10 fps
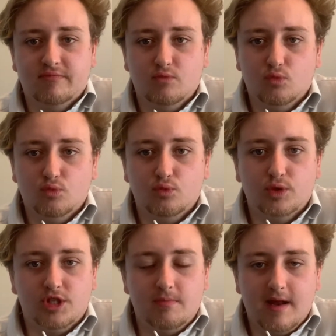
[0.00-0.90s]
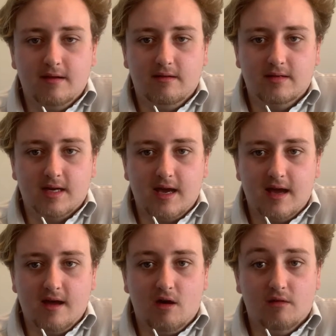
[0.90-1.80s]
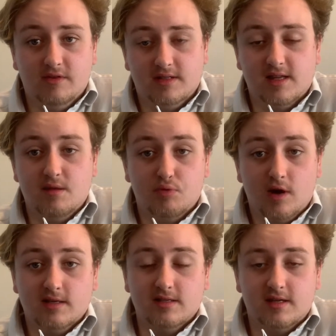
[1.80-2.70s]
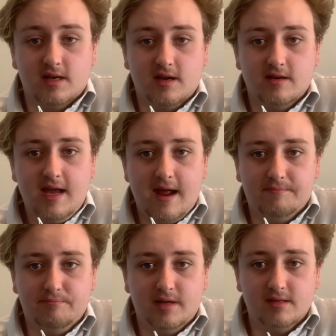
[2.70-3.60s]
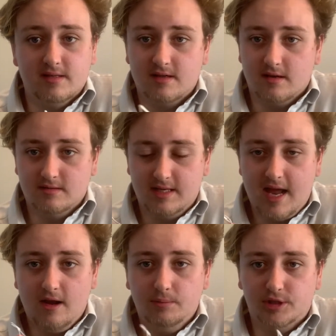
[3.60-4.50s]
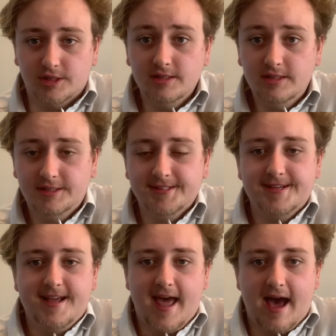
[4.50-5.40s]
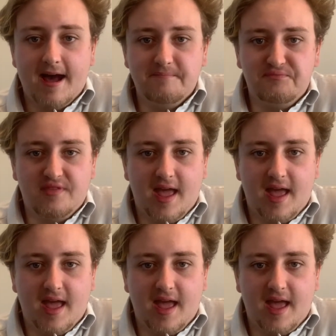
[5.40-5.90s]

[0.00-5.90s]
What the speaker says: which meant obviously the price is going to go down because he's got 10 options, and